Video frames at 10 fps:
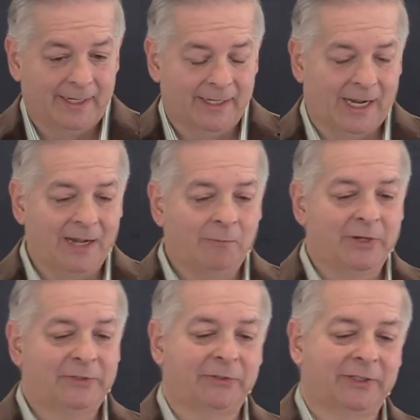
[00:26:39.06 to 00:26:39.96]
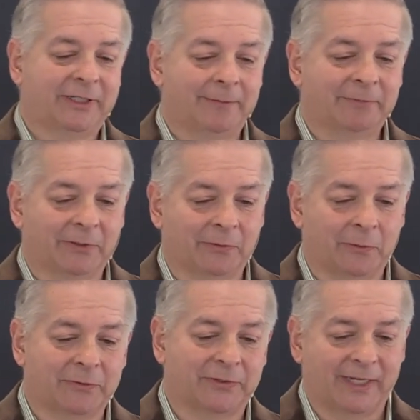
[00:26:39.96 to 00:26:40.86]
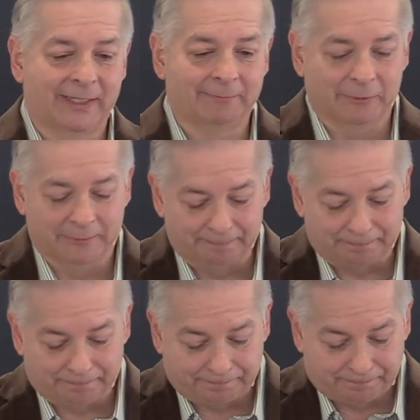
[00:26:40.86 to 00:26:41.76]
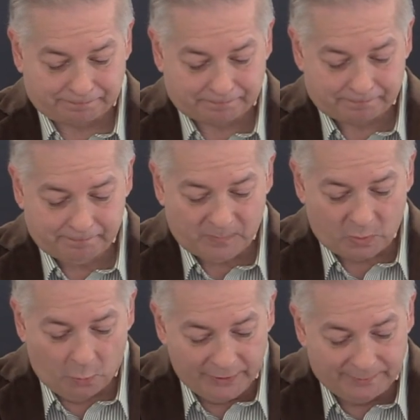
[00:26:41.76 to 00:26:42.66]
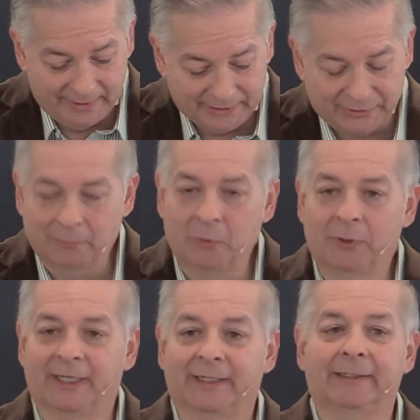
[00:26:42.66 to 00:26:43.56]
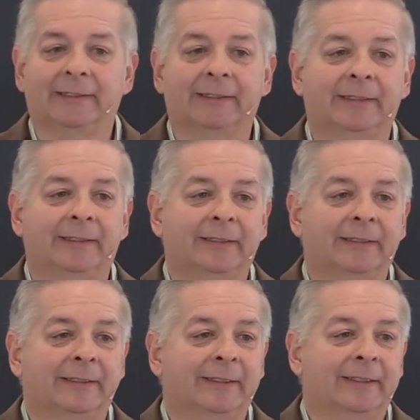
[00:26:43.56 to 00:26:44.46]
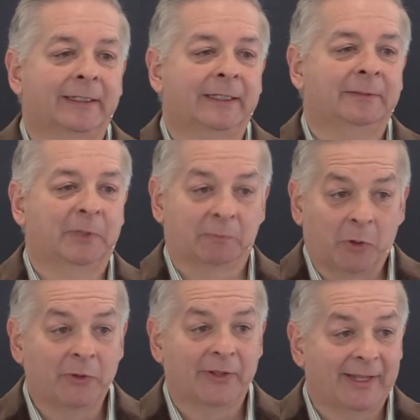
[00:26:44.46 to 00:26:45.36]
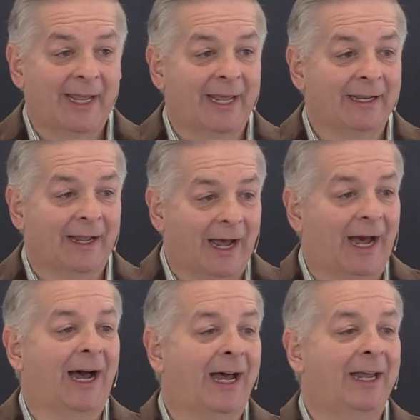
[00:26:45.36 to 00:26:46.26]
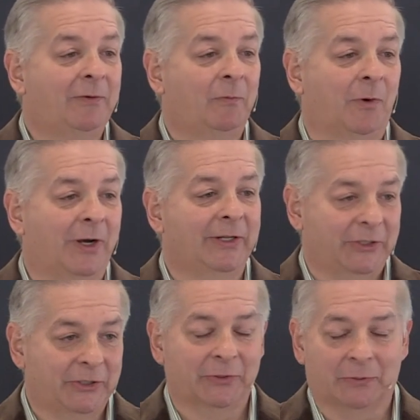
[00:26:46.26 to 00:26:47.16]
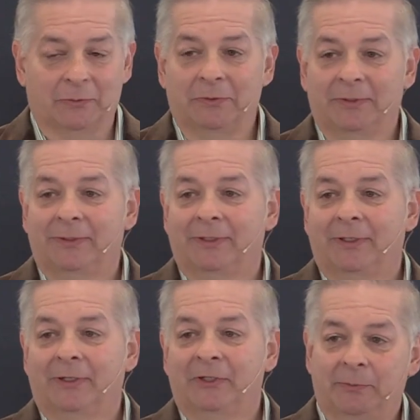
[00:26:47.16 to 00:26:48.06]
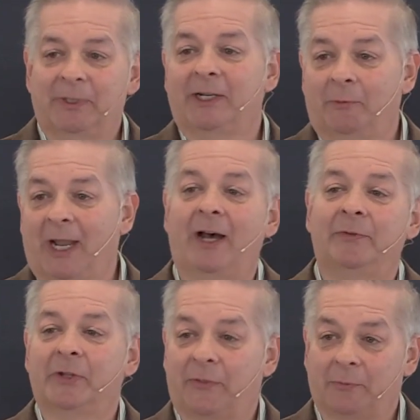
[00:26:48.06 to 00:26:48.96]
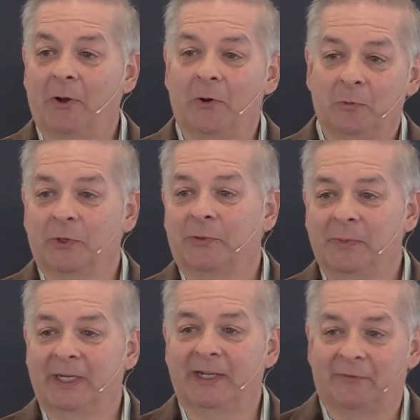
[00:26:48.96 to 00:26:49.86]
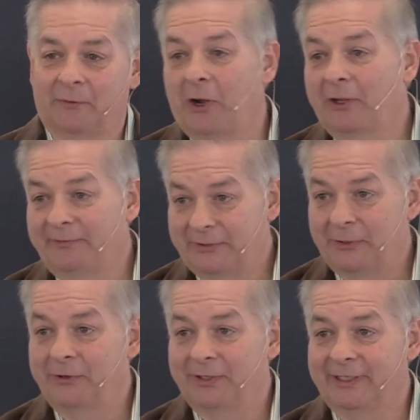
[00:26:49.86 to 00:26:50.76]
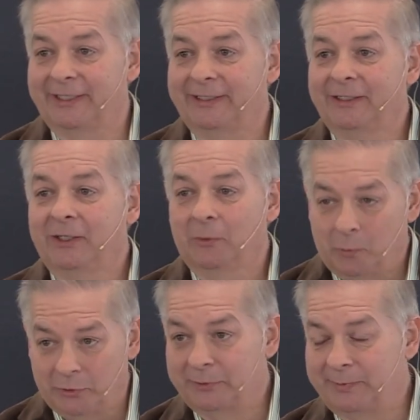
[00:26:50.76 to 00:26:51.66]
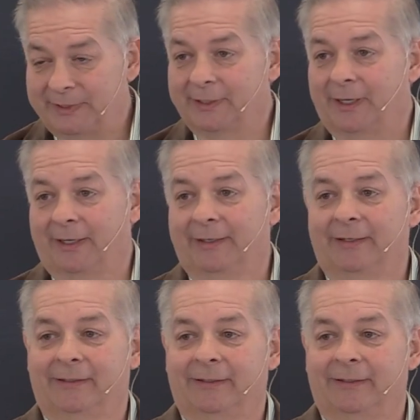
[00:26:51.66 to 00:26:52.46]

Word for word: And I want you to come to the Lord's table with me this morning. But more than that, I want you to be around the throne with me for all of eternity, worshiping God.